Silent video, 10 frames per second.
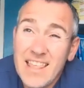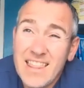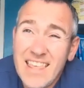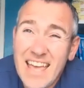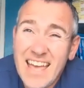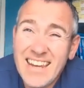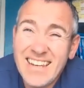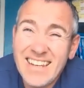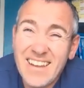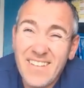
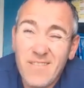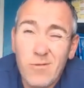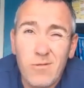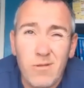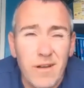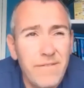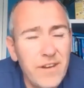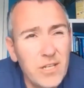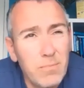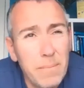Then, oh, I
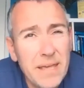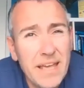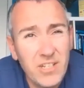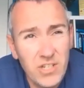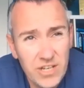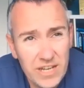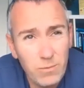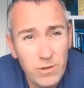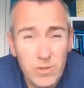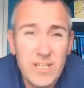finished my PhD,
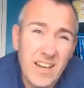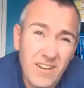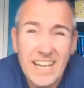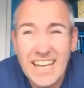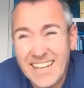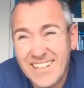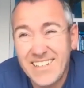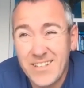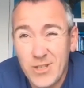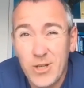which was kind of
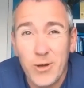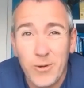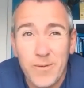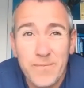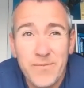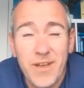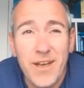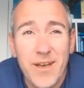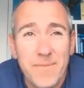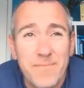linked to
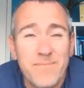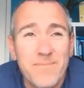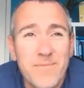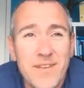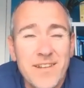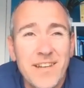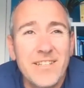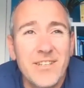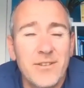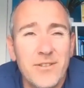um,
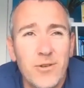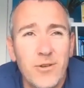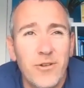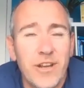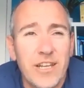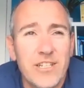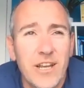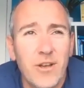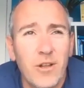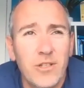linked to sort of cricket
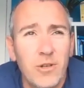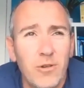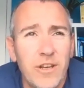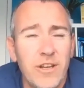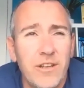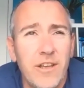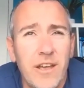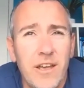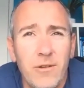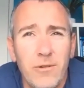psychology, looking at
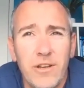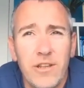uh, looking at